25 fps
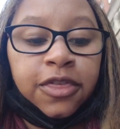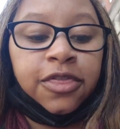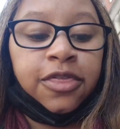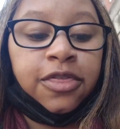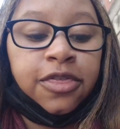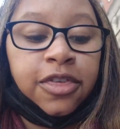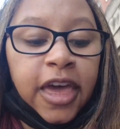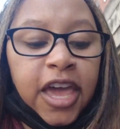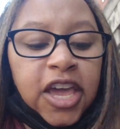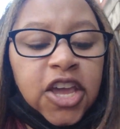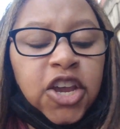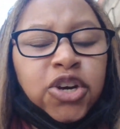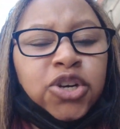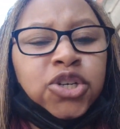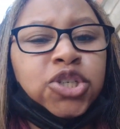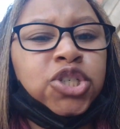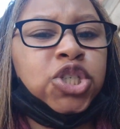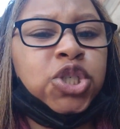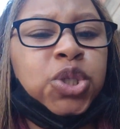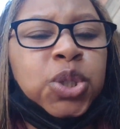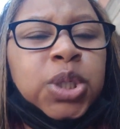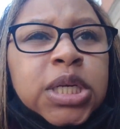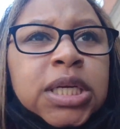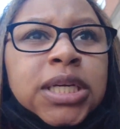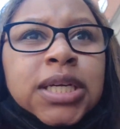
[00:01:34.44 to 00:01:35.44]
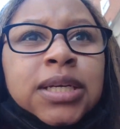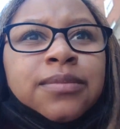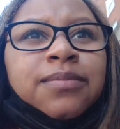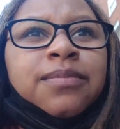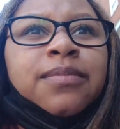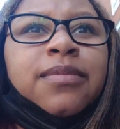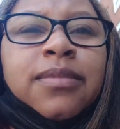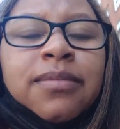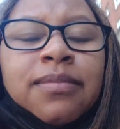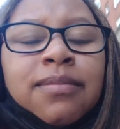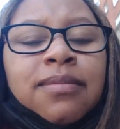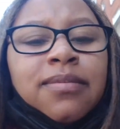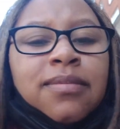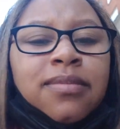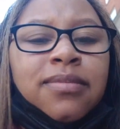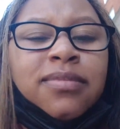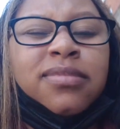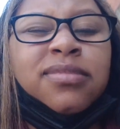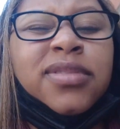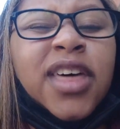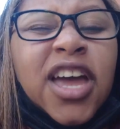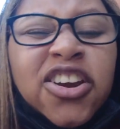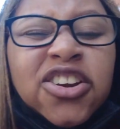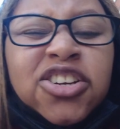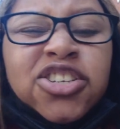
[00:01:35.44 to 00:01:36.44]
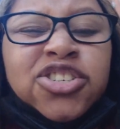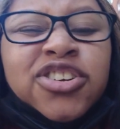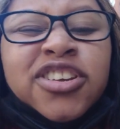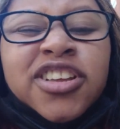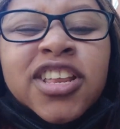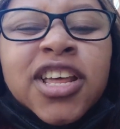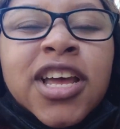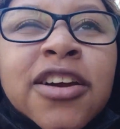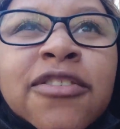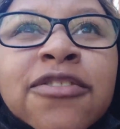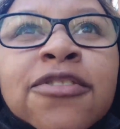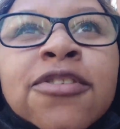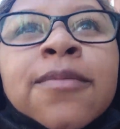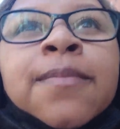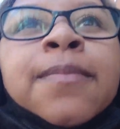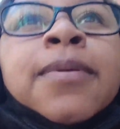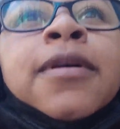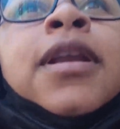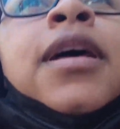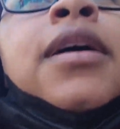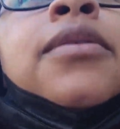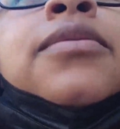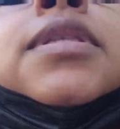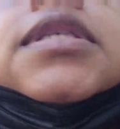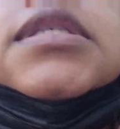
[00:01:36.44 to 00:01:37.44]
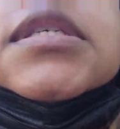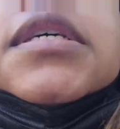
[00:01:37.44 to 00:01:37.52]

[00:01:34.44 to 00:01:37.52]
Thayer Street? How do you pronounce